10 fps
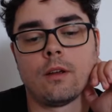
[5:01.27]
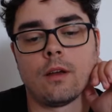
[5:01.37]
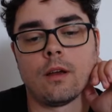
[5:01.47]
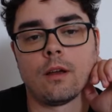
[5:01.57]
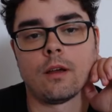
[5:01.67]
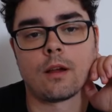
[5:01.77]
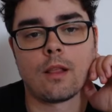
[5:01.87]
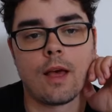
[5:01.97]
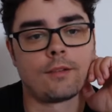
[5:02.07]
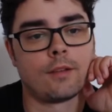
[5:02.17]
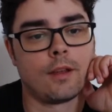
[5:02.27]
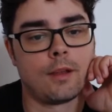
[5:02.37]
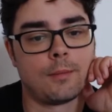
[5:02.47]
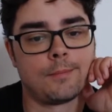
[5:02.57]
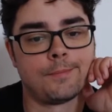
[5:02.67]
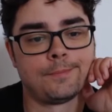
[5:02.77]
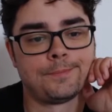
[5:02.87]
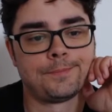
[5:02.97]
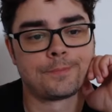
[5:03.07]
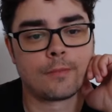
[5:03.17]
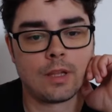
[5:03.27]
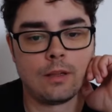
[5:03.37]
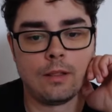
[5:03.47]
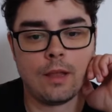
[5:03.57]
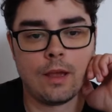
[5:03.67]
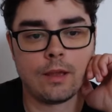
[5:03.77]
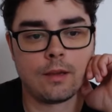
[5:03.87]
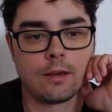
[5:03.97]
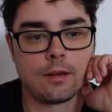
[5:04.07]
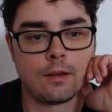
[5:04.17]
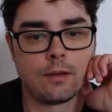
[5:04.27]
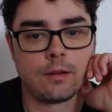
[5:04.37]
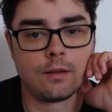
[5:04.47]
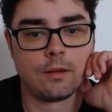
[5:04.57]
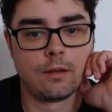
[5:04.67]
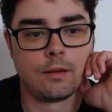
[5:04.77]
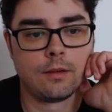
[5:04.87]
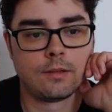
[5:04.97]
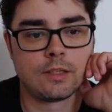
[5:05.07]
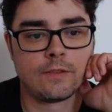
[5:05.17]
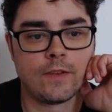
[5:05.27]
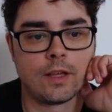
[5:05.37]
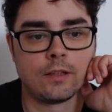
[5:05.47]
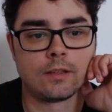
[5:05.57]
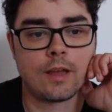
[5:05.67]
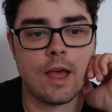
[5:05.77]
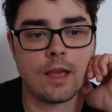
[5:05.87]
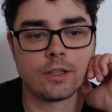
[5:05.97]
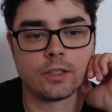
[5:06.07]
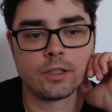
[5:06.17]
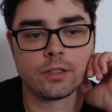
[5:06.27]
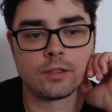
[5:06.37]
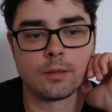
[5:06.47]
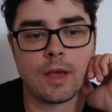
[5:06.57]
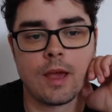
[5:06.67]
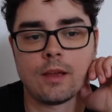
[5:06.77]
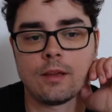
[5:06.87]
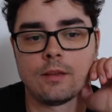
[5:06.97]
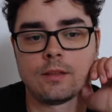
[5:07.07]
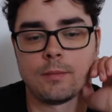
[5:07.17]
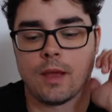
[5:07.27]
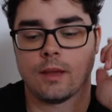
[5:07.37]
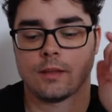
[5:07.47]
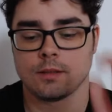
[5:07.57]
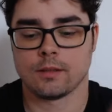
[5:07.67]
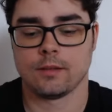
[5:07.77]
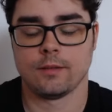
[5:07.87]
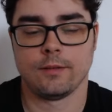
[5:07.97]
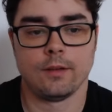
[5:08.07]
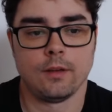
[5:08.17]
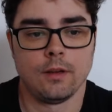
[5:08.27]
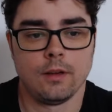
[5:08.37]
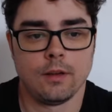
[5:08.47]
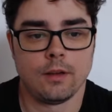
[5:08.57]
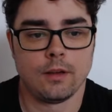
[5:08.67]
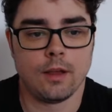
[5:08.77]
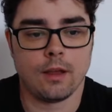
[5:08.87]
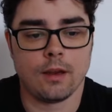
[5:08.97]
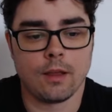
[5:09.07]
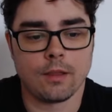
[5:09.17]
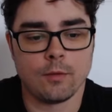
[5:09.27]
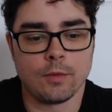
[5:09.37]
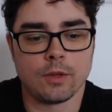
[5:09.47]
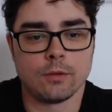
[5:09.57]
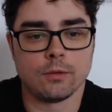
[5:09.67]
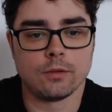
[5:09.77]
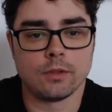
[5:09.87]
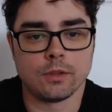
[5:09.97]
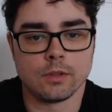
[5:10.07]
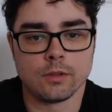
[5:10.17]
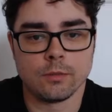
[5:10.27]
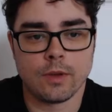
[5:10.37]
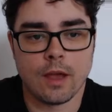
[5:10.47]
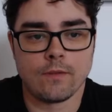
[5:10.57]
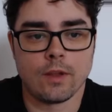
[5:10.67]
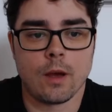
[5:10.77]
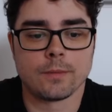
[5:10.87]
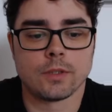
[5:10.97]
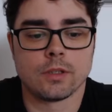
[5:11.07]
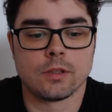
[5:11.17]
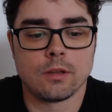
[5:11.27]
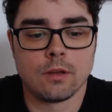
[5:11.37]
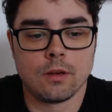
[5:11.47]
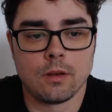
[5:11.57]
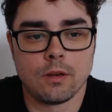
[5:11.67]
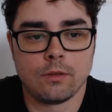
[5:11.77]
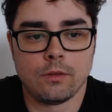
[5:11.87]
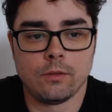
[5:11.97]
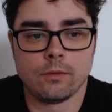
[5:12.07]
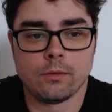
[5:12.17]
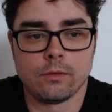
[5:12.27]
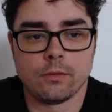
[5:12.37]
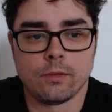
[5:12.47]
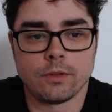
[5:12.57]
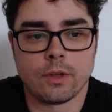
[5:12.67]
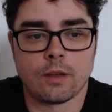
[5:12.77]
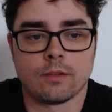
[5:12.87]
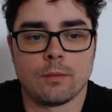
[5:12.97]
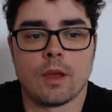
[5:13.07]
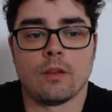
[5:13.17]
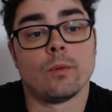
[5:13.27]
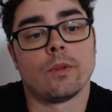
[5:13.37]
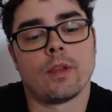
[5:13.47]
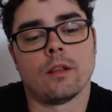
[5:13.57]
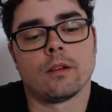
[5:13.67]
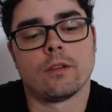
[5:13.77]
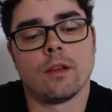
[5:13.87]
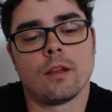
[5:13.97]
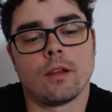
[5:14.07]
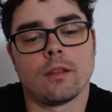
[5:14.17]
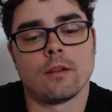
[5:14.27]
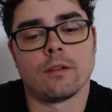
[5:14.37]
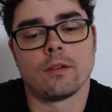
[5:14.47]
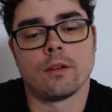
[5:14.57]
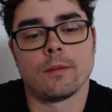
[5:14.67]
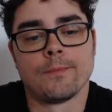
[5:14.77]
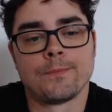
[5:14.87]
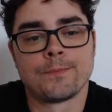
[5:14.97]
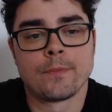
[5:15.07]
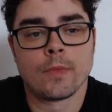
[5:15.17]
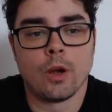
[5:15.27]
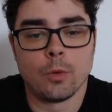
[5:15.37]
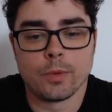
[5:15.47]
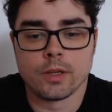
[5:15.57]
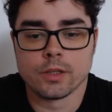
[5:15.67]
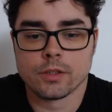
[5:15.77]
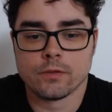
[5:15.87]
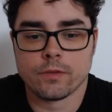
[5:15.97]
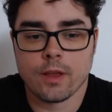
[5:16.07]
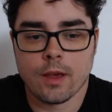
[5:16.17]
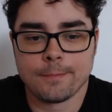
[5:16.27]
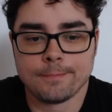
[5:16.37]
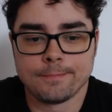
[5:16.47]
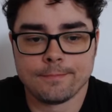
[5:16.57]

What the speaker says: a class name like svelte dash some hex. And I thought it'd be cool to have the option to customize what that looks like. And there's a open issue for that.